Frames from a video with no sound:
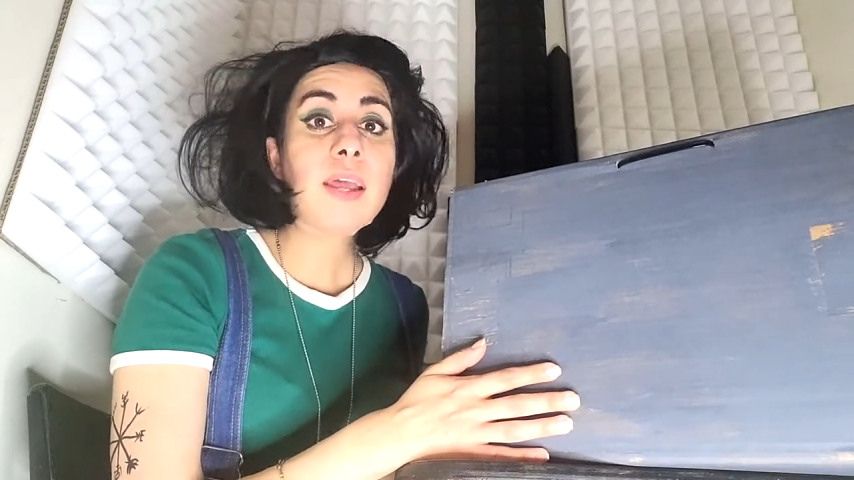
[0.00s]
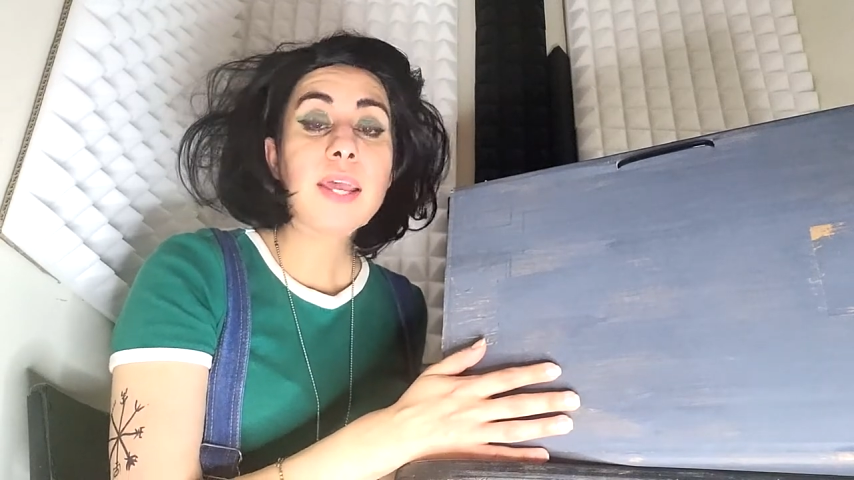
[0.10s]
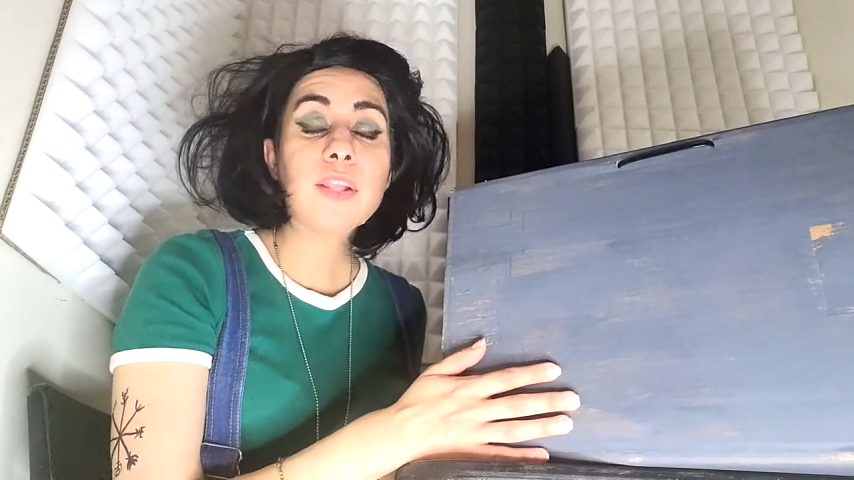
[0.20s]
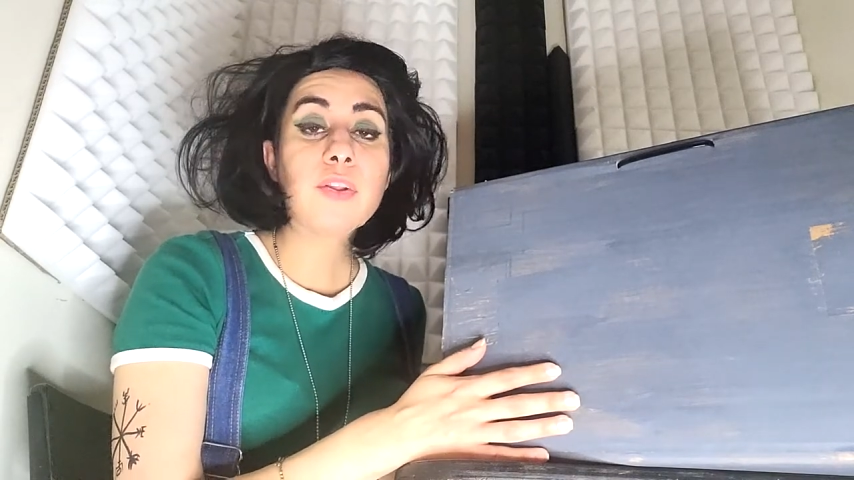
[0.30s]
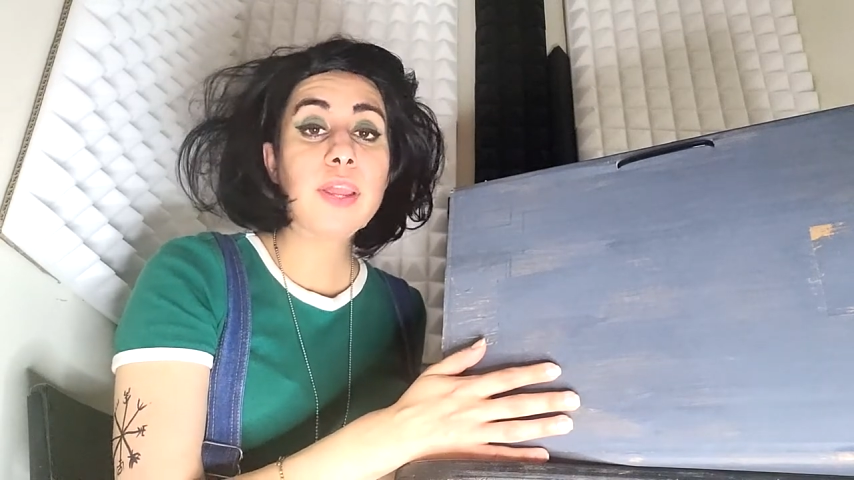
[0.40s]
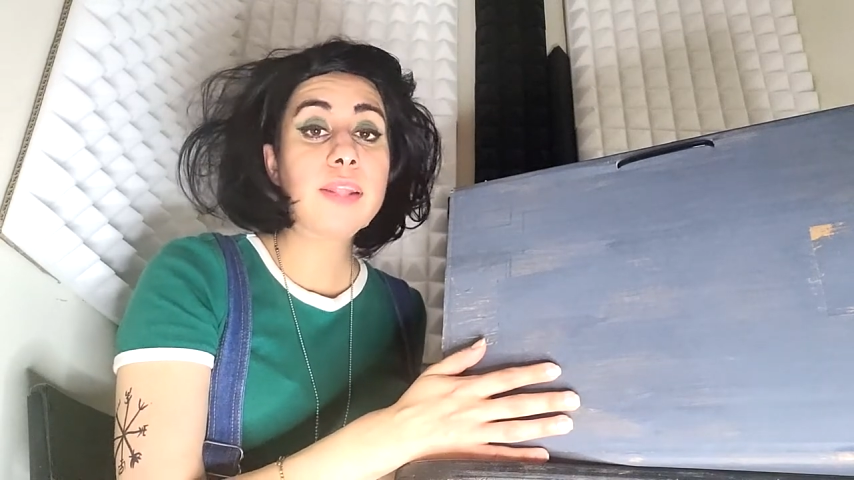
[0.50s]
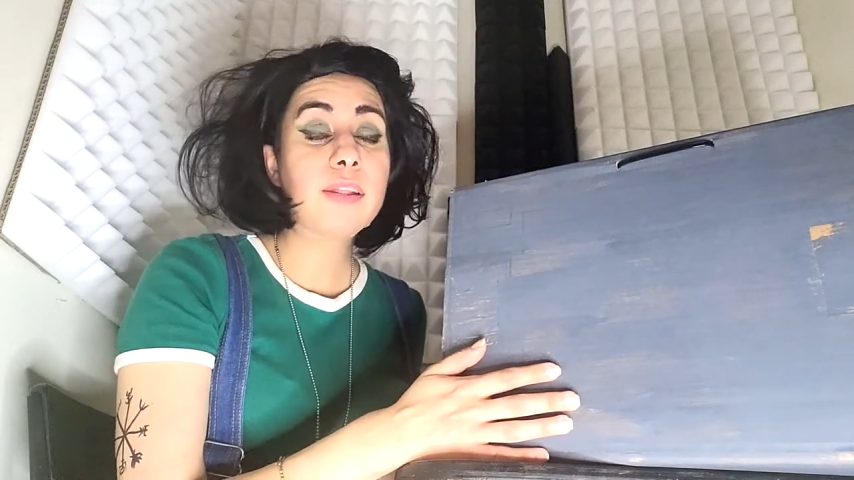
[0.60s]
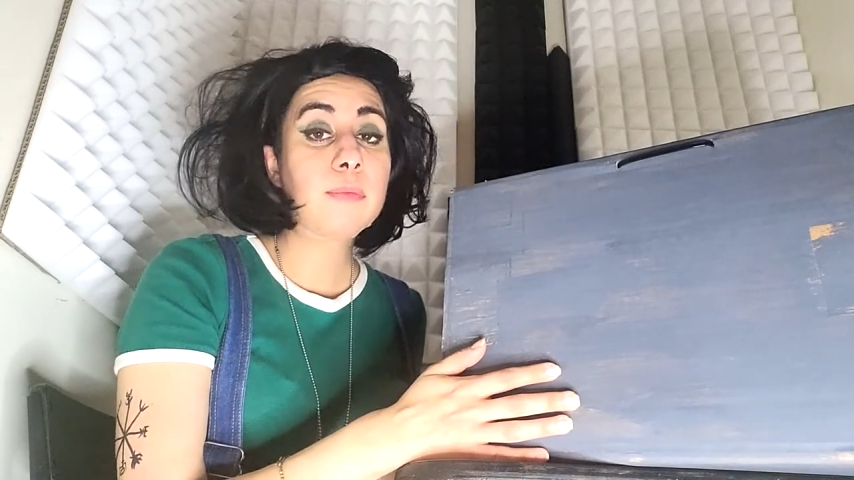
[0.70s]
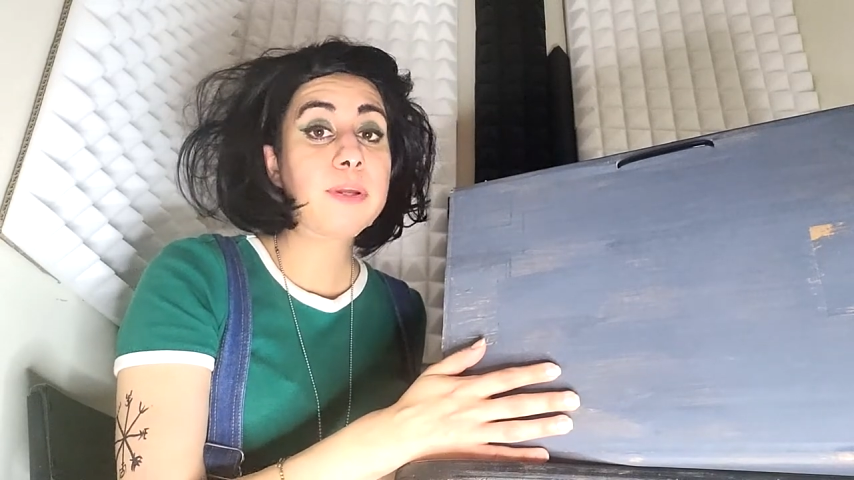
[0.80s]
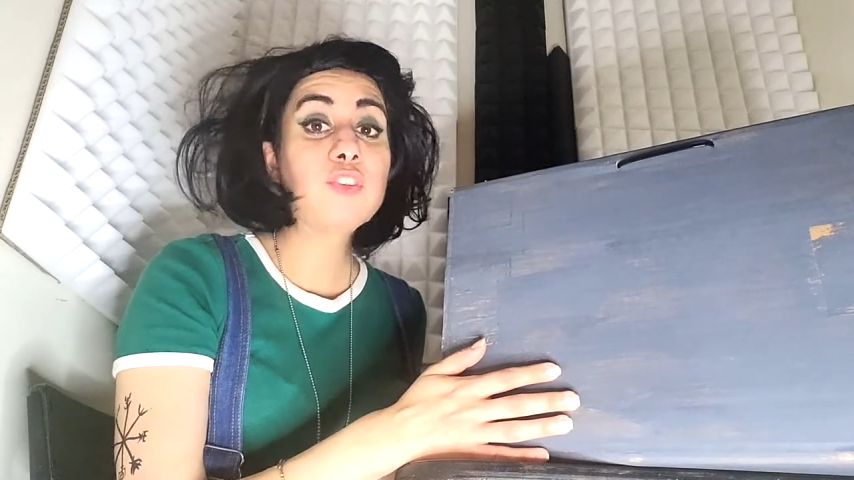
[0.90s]
and created
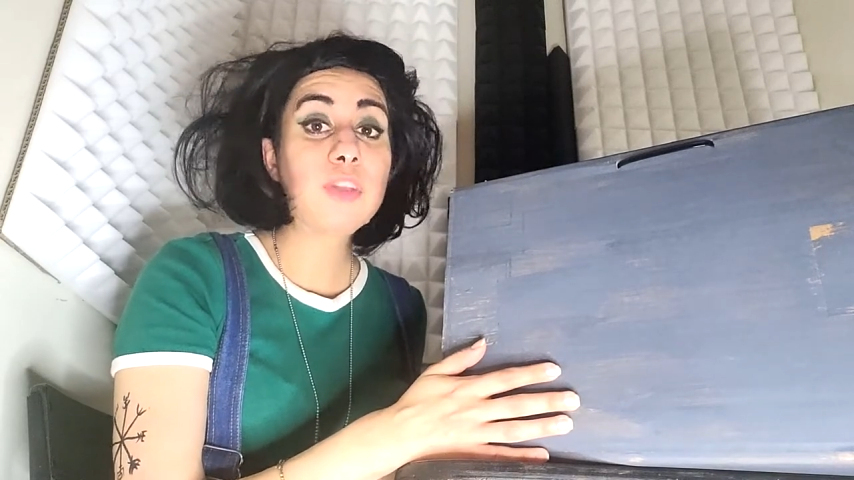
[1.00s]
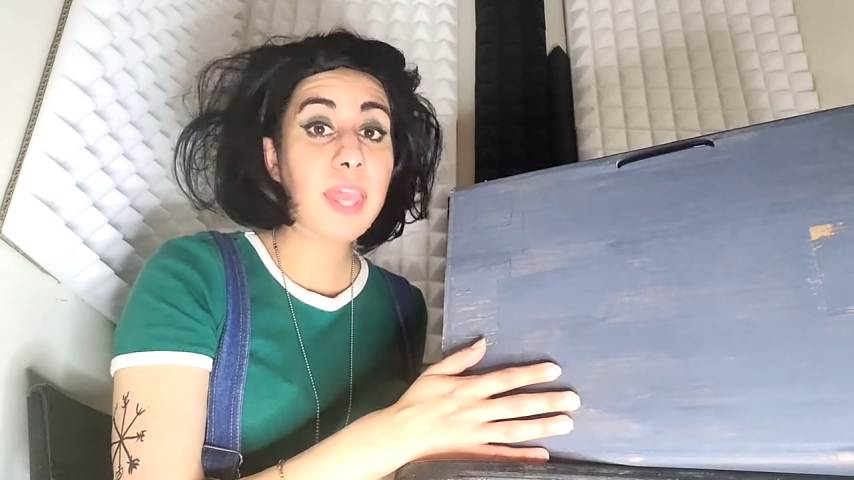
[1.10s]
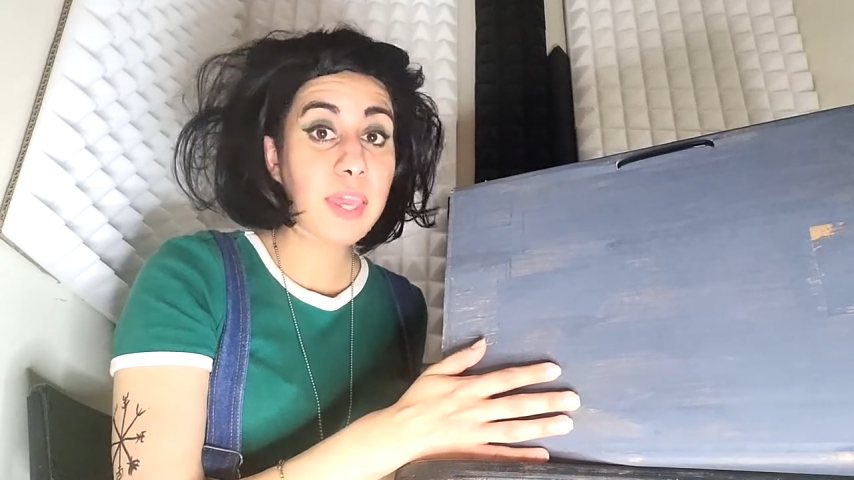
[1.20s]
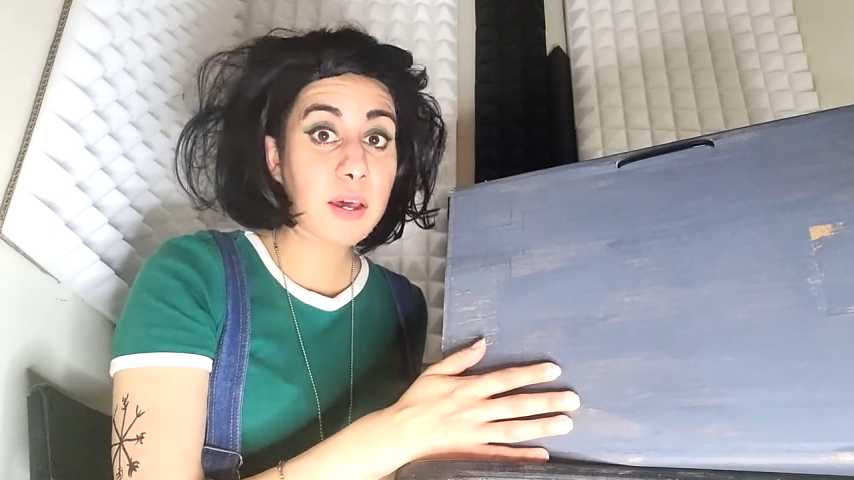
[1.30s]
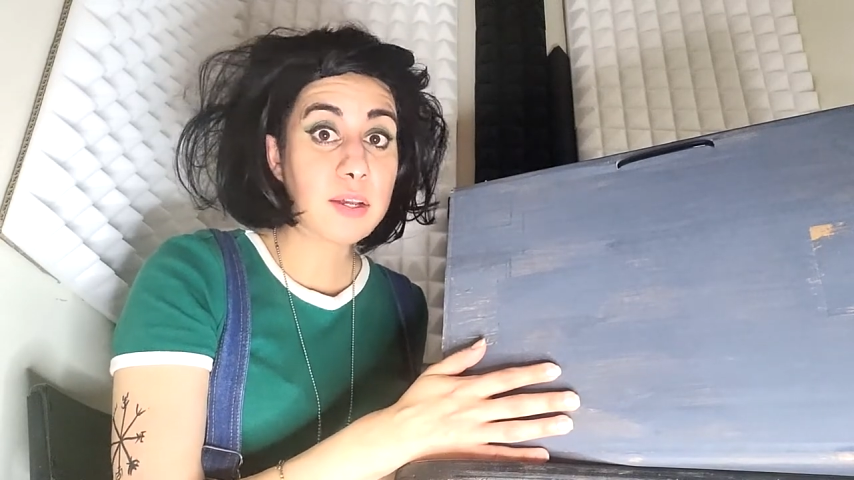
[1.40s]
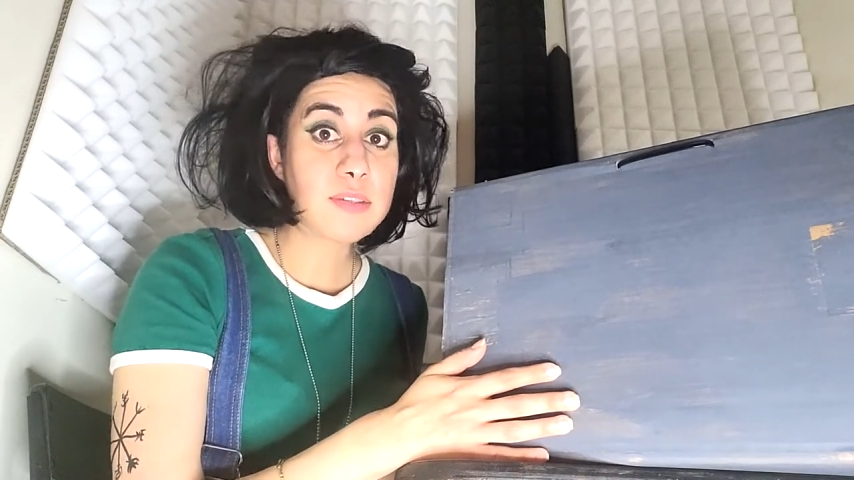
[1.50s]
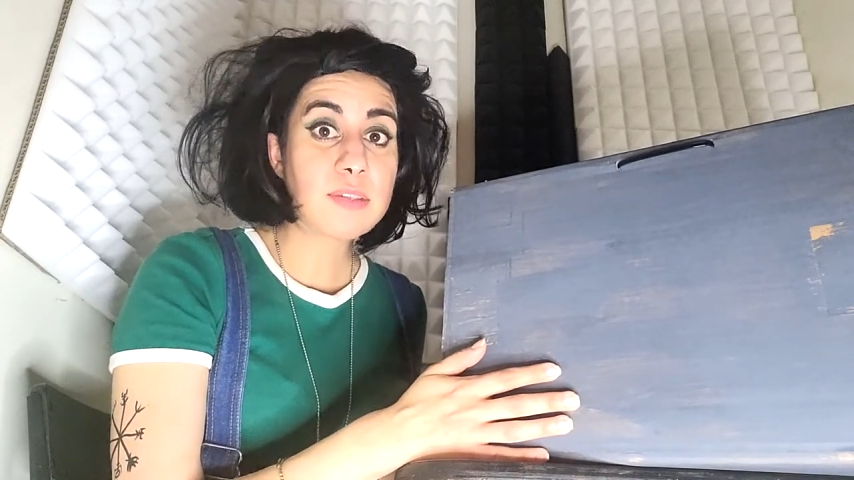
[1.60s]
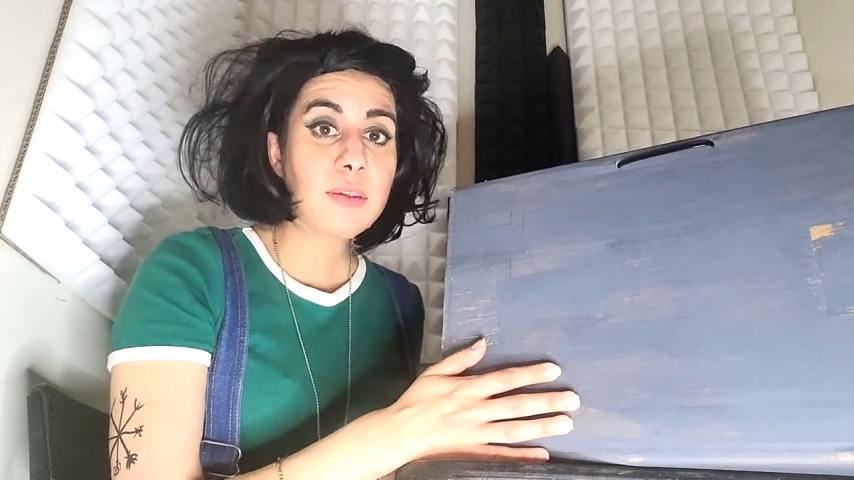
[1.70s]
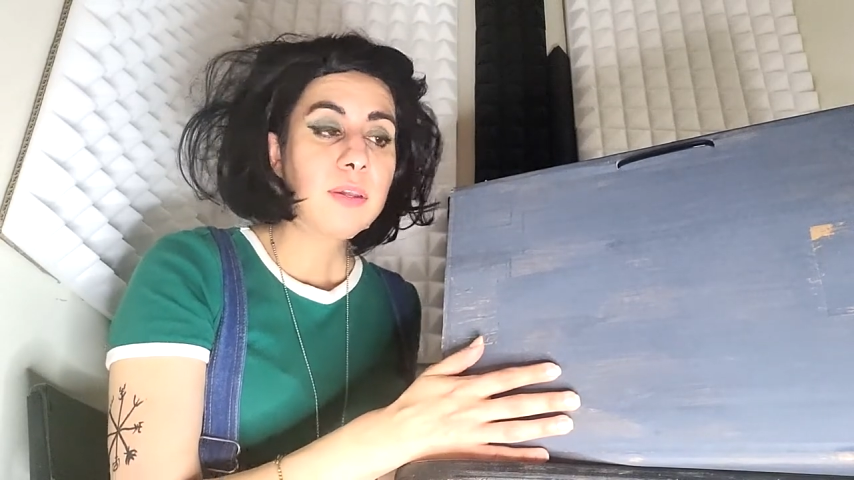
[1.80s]
much chaos.